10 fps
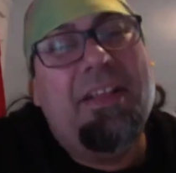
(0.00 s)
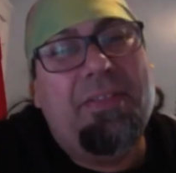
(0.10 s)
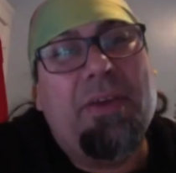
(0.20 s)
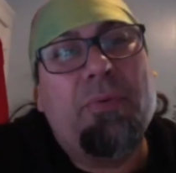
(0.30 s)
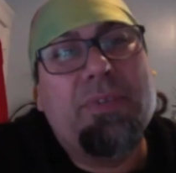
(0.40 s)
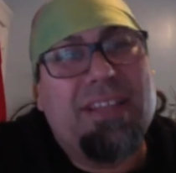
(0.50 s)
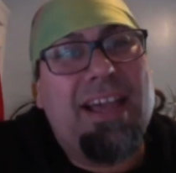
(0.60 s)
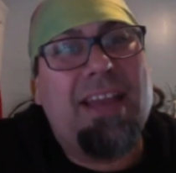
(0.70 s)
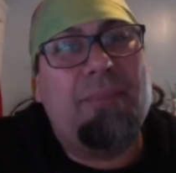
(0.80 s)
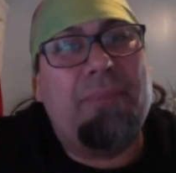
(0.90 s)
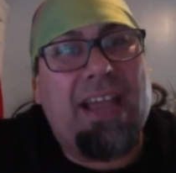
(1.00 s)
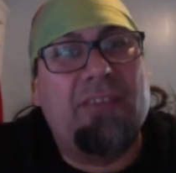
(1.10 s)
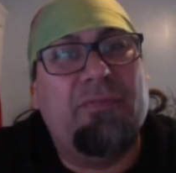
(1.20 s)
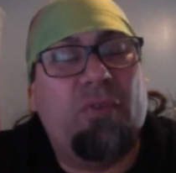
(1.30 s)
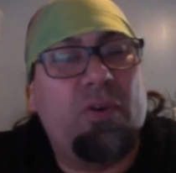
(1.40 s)
There was a lot of back
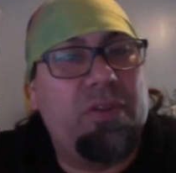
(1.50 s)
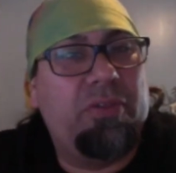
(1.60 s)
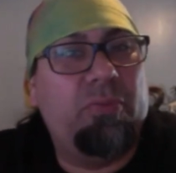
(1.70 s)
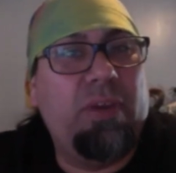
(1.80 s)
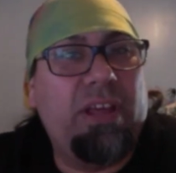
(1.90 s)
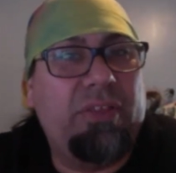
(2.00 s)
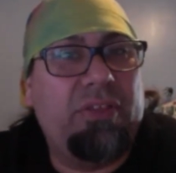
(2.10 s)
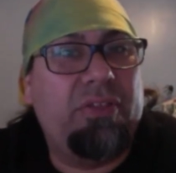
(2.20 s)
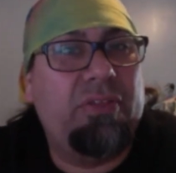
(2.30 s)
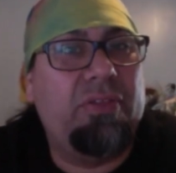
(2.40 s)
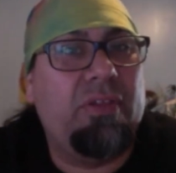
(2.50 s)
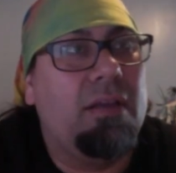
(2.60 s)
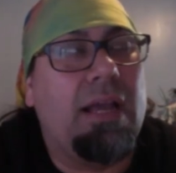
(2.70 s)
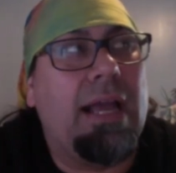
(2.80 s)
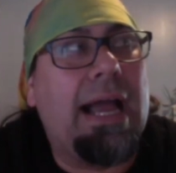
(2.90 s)
and forth with
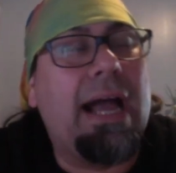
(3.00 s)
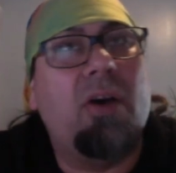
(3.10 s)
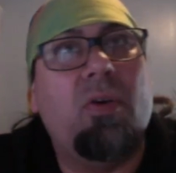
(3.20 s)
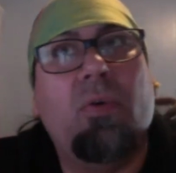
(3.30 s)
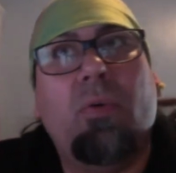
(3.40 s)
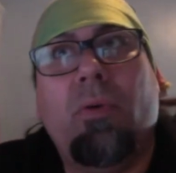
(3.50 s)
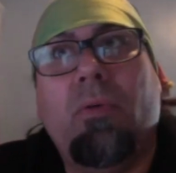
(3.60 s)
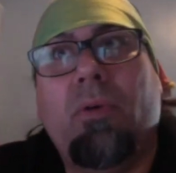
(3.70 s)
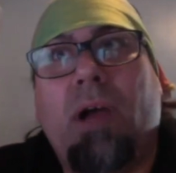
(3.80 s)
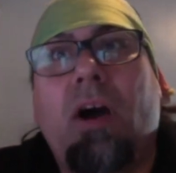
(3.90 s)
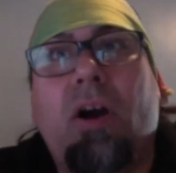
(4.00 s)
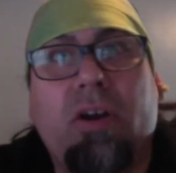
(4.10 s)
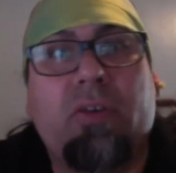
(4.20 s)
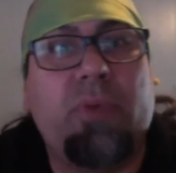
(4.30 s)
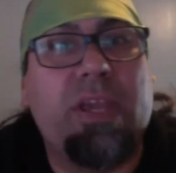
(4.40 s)
how
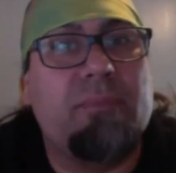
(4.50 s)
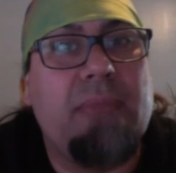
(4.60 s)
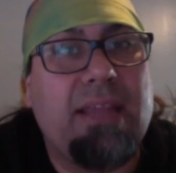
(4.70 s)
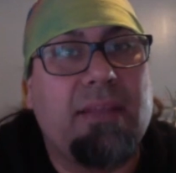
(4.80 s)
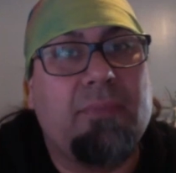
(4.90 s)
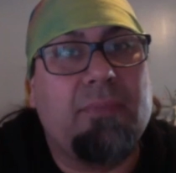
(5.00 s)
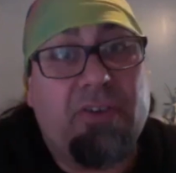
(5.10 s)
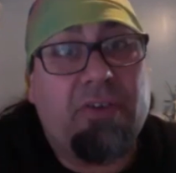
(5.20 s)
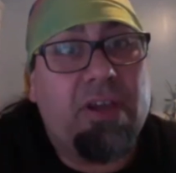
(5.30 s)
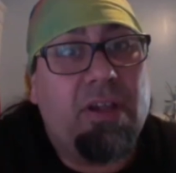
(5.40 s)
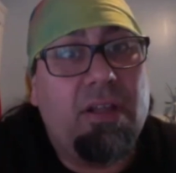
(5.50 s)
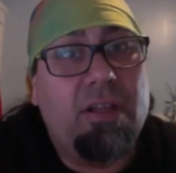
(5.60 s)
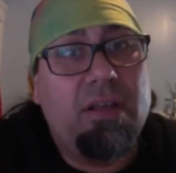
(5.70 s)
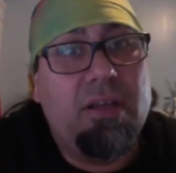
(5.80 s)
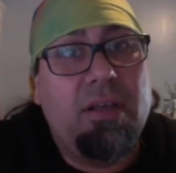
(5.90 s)
hard we could make the material
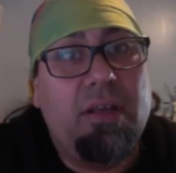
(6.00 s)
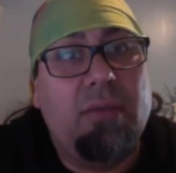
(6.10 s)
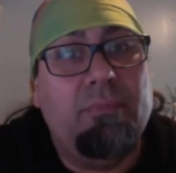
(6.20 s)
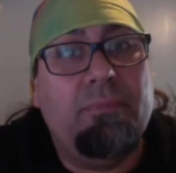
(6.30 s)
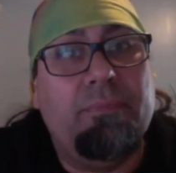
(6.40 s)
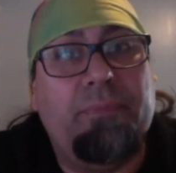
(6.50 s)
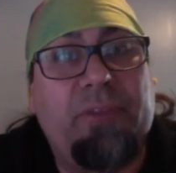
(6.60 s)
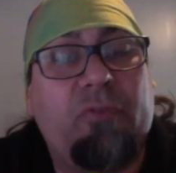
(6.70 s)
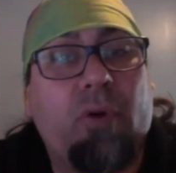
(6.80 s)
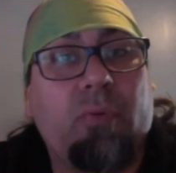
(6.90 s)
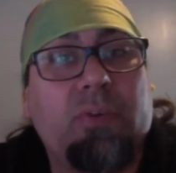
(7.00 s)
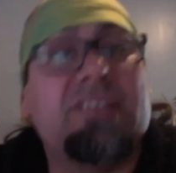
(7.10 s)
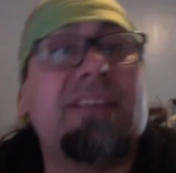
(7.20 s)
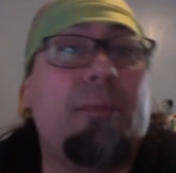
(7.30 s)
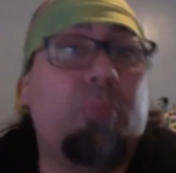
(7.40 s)
before it would
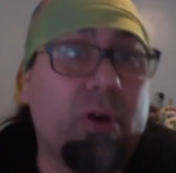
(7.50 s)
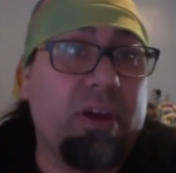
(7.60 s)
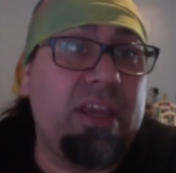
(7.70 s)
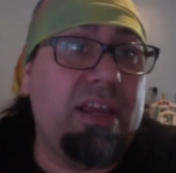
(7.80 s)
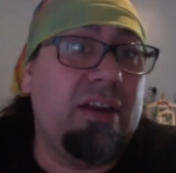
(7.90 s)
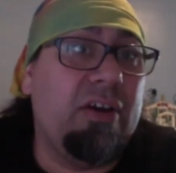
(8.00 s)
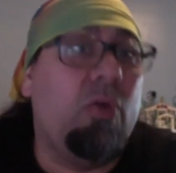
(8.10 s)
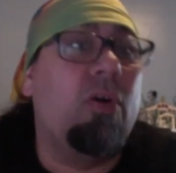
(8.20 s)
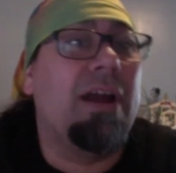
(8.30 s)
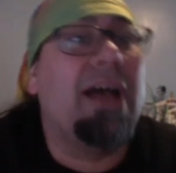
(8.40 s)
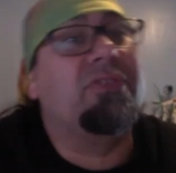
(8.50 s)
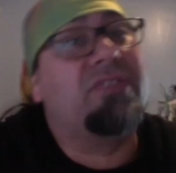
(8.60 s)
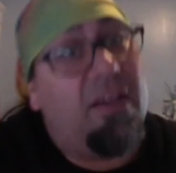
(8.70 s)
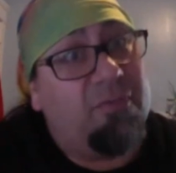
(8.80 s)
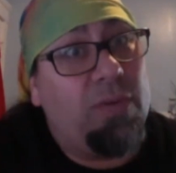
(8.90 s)
stop working, or how
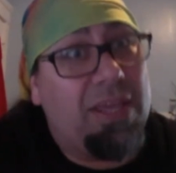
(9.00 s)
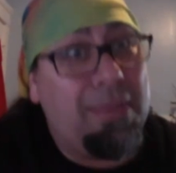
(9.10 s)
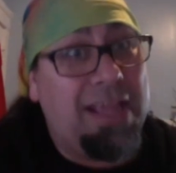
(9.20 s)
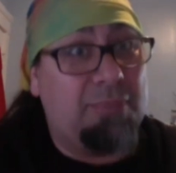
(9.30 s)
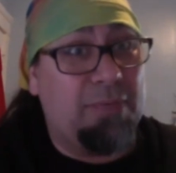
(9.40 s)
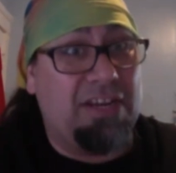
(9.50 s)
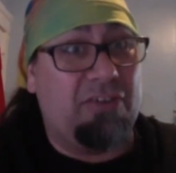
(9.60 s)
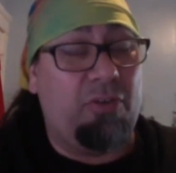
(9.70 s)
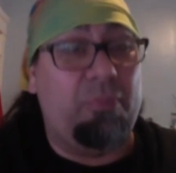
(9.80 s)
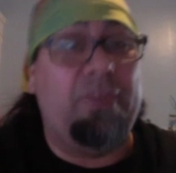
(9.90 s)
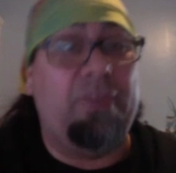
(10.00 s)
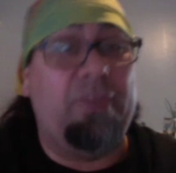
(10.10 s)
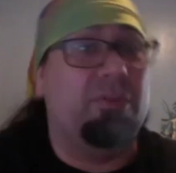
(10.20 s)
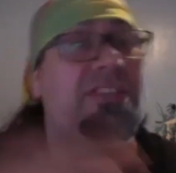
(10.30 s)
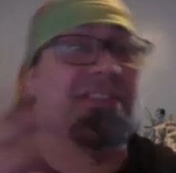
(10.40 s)
soft we could make the material
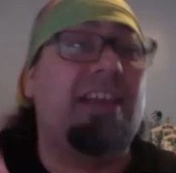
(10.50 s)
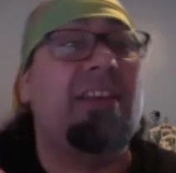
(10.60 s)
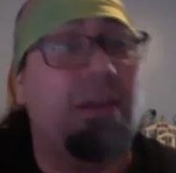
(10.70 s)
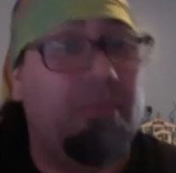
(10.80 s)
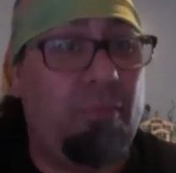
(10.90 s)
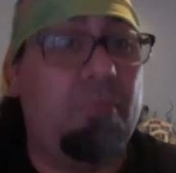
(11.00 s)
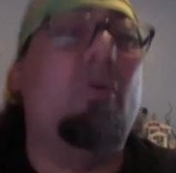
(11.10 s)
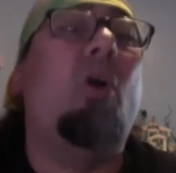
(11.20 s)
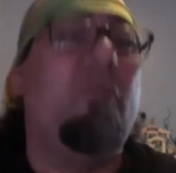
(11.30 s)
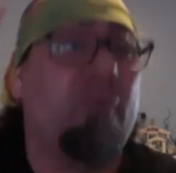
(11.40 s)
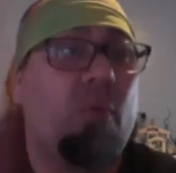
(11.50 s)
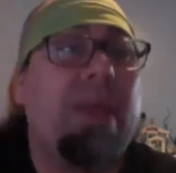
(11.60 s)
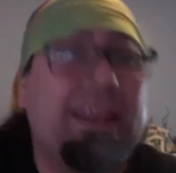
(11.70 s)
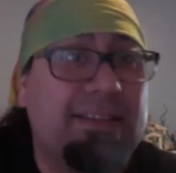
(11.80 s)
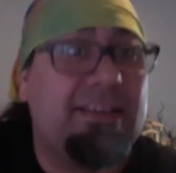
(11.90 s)
before it would just kind of
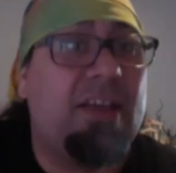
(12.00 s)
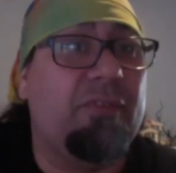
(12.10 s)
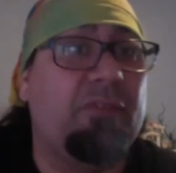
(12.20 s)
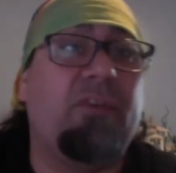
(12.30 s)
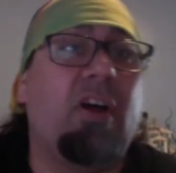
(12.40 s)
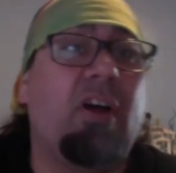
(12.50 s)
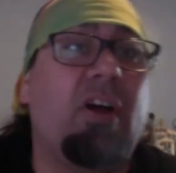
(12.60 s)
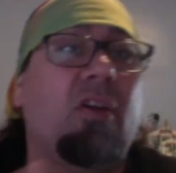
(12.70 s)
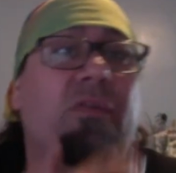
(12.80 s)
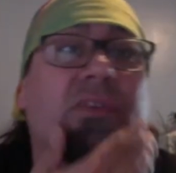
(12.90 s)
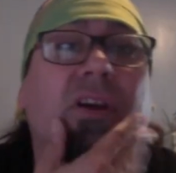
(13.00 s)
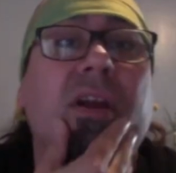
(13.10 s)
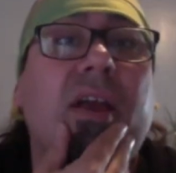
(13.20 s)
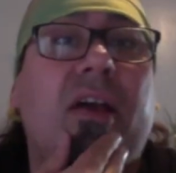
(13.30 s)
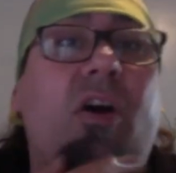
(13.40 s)
overweight itself and fall
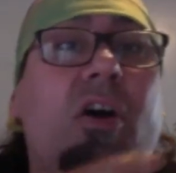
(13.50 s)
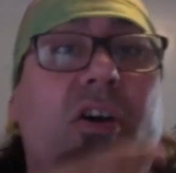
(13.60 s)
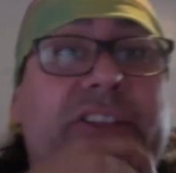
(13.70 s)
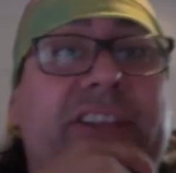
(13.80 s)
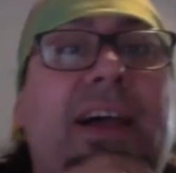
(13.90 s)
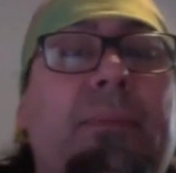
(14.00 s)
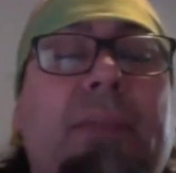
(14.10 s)
over all the time.